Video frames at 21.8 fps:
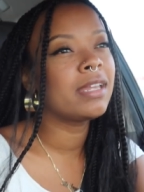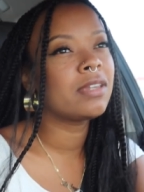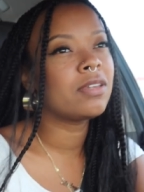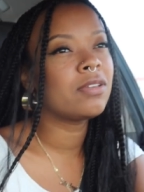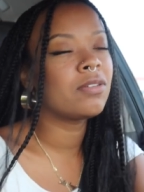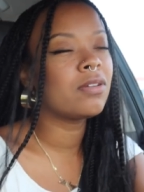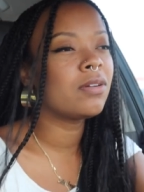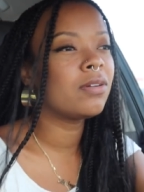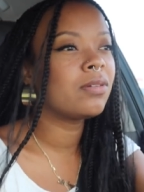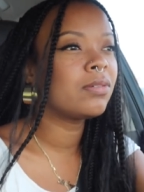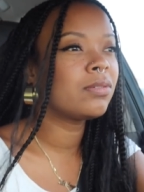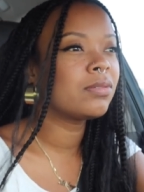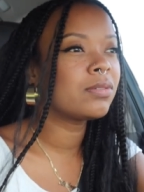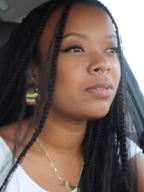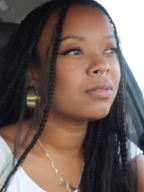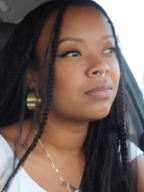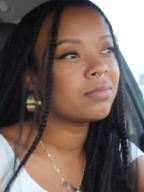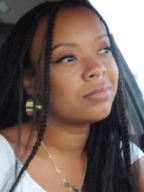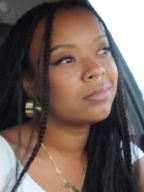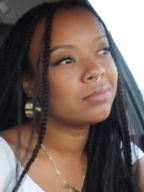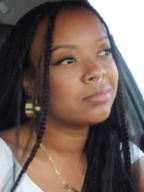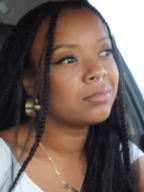you know.
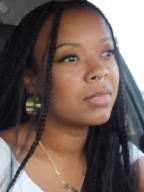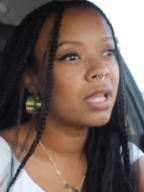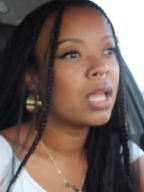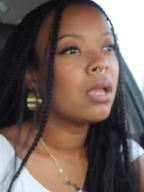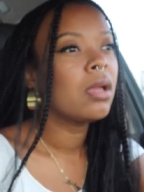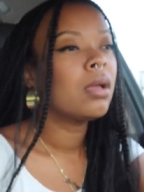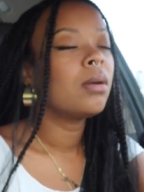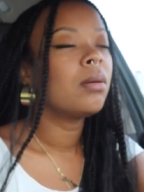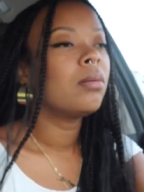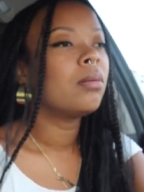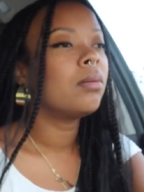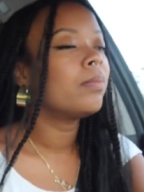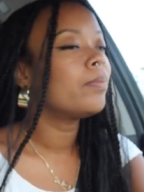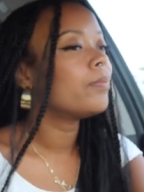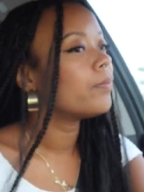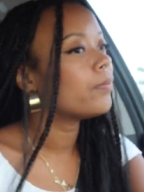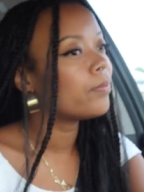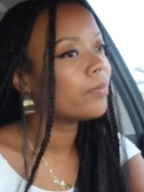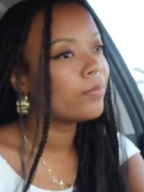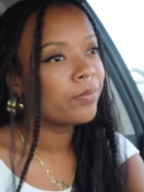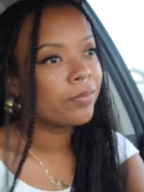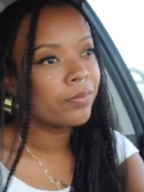
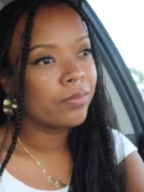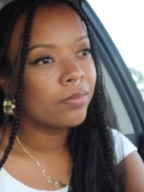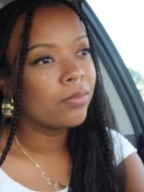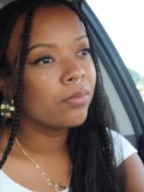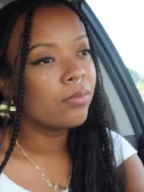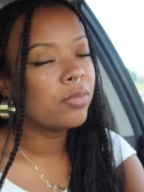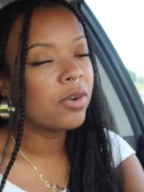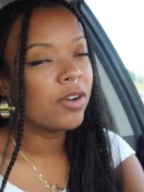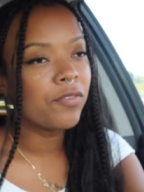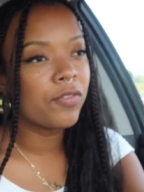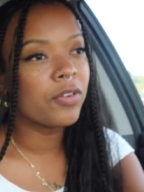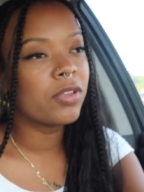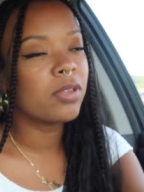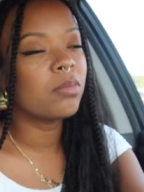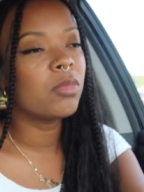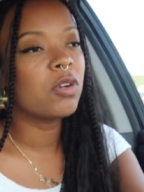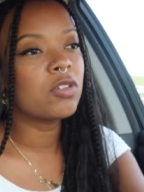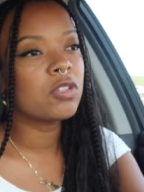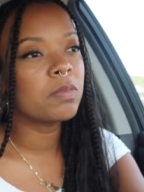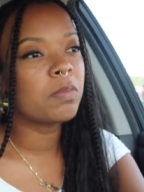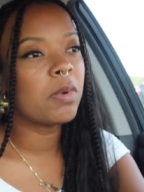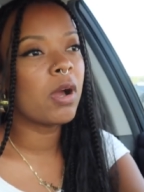Mm. But for the
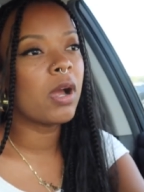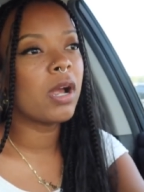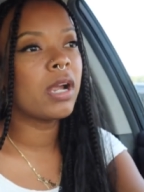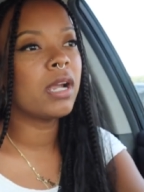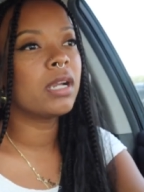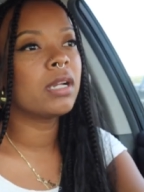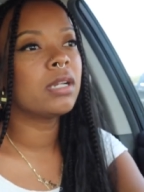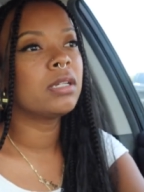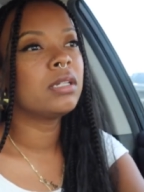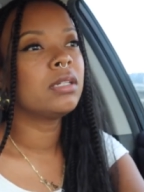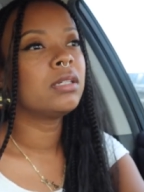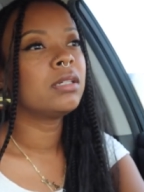most part,